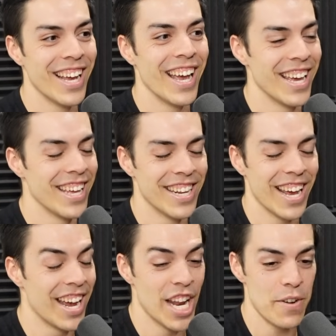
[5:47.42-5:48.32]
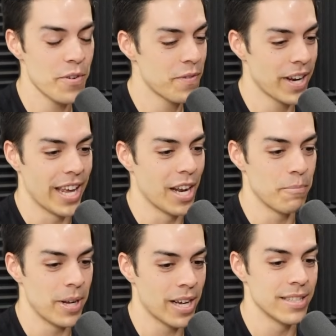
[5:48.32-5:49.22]
And I never forget
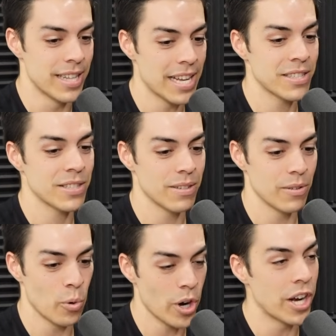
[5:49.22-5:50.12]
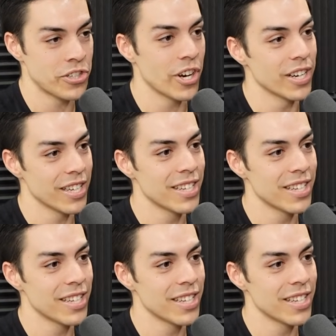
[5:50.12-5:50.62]
it because that's where I started.